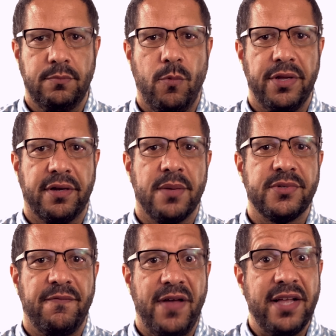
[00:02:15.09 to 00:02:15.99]
When it comes
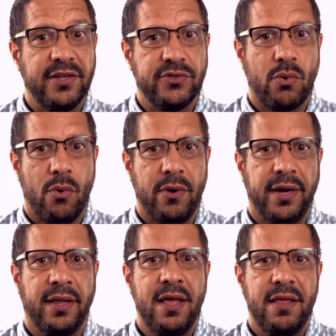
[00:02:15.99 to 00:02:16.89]
to Vantage
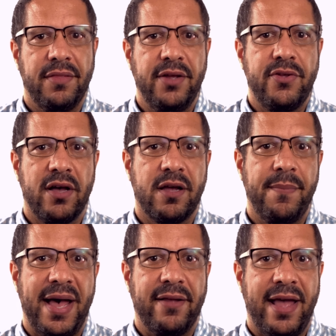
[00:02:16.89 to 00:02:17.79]
scoring, they talk
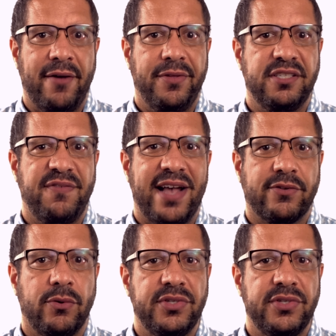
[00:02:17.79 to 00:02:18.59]
about how these factors